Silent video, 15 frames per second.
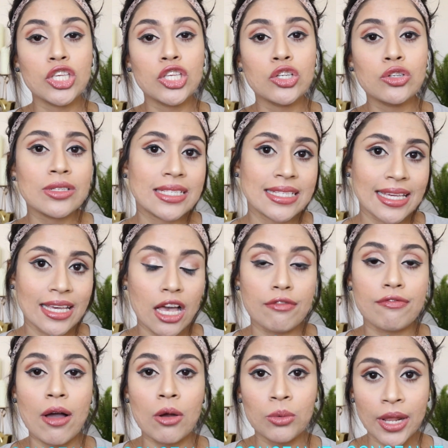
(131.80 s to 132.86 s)
using
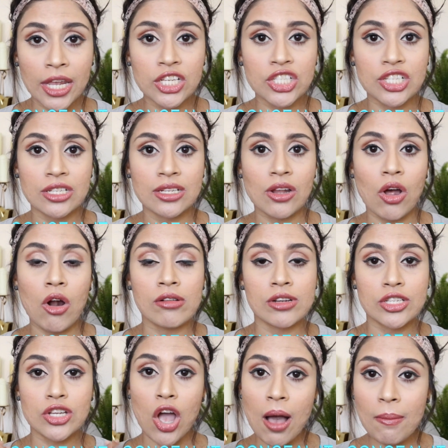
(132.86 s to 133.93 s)
a foundation
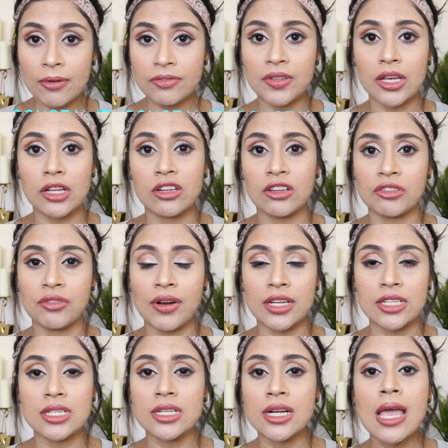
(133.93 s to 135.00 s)
on top of the color
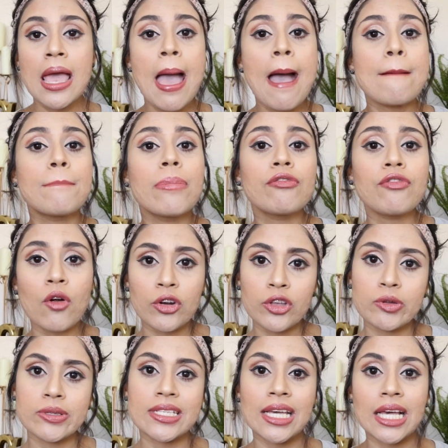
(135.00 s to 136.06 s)
corrector before
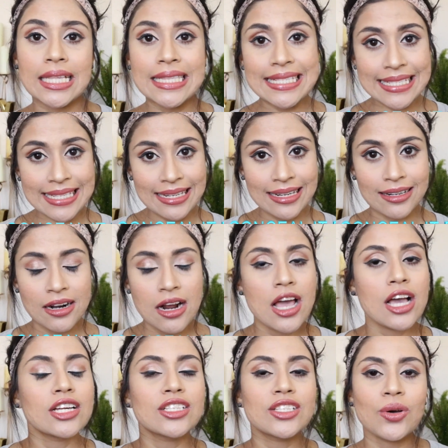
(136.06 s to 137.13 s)
using concealer.
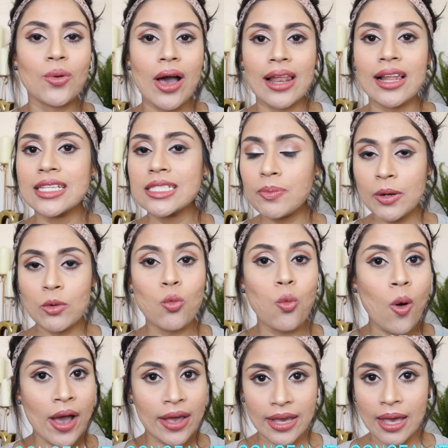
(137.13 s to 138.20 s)
So I'll explain
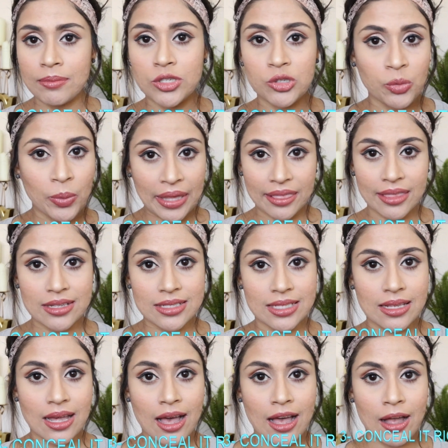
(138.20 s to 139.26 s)
why I'm doing
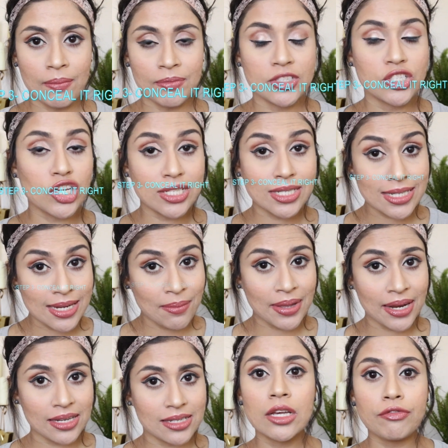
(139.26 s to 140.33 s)
this just in a
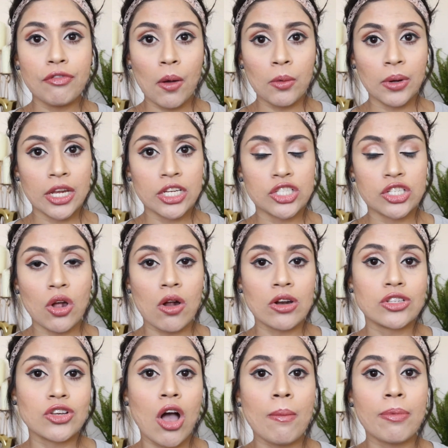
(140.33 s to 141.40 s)
minute. A foundation
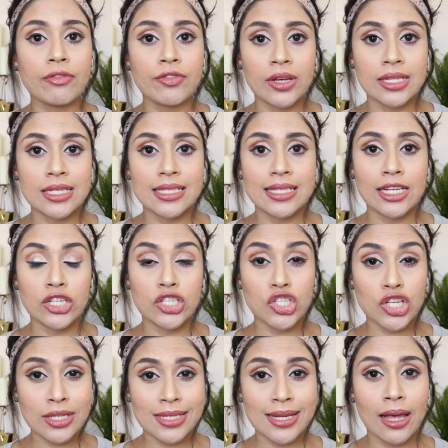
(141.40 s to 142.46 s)
on top of a concealer
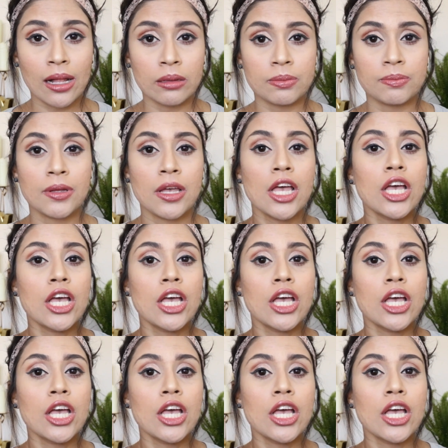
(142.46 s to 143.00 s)
just helps